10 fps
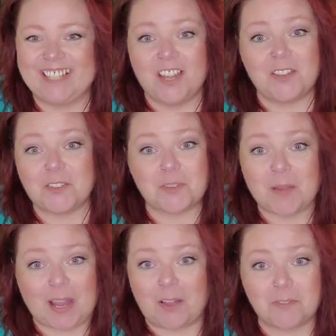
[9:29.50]
there's
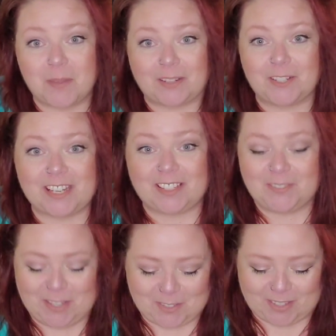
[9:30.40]
my coffee maker
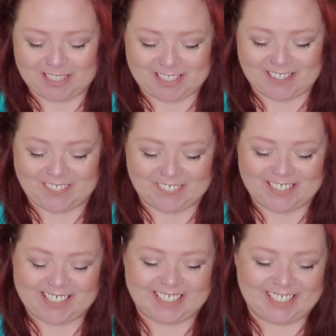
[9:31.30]
telling me it's ready to
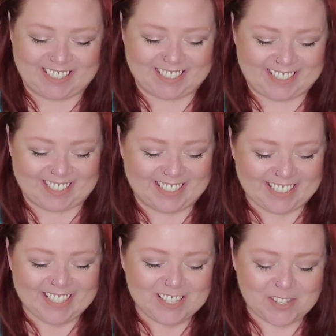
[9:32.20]
go.
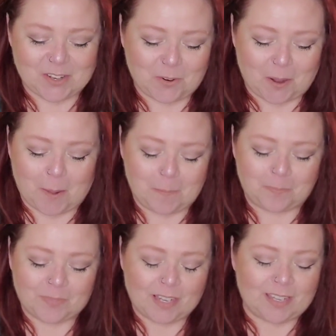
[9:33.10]
So
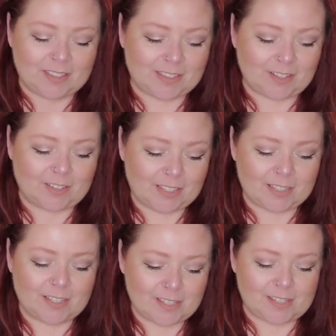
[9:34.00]
there
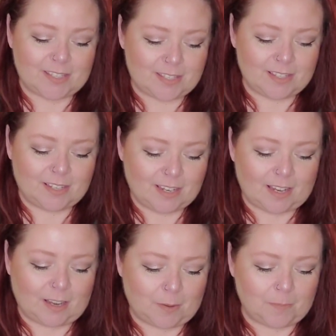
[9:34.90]
is
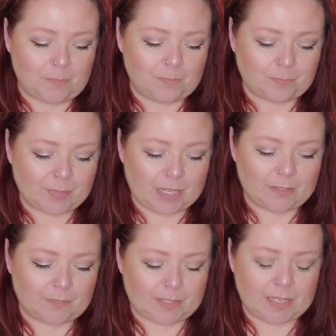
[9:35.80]

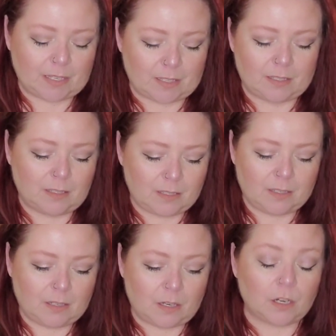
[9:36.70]
the
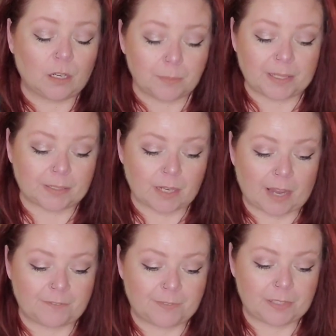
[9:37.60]
Hermit.
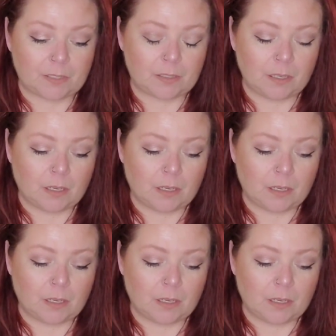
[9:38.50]
I feel